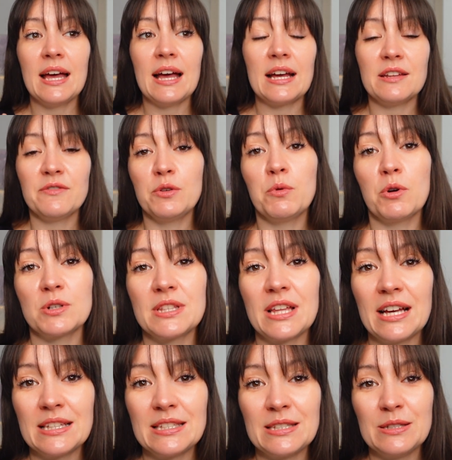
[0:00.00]
and if you watch
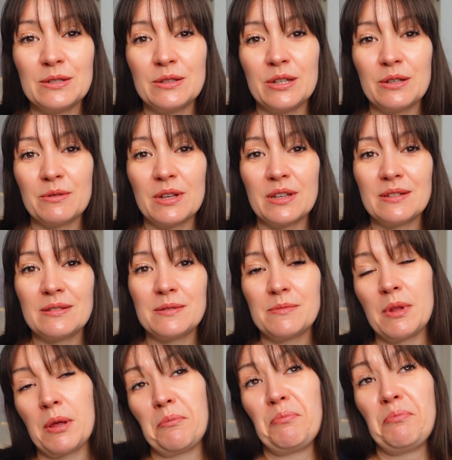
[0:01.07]
that, you'll know that
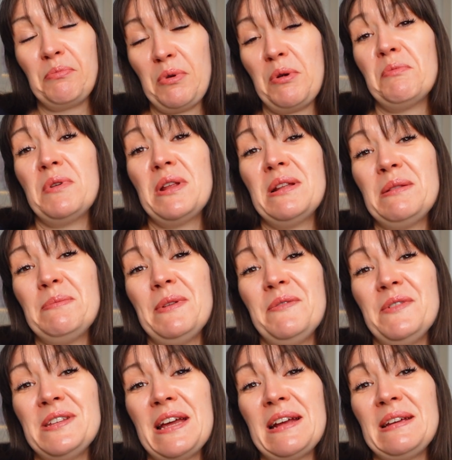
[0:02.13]
I'm probably a little bit of
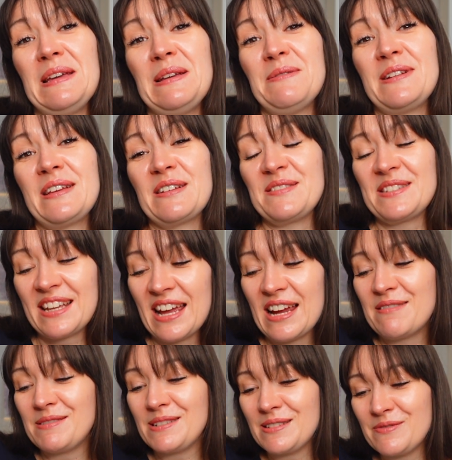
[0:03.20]
a tech geek when it comes to
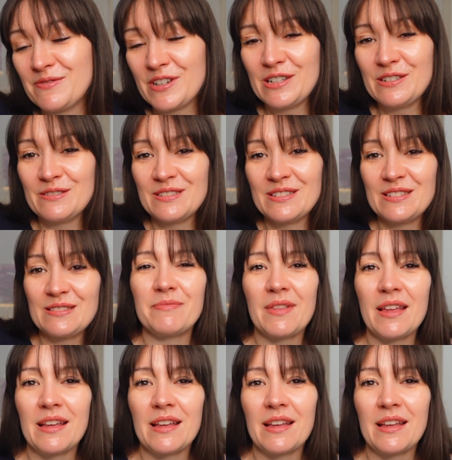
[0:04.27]
cameras, phones,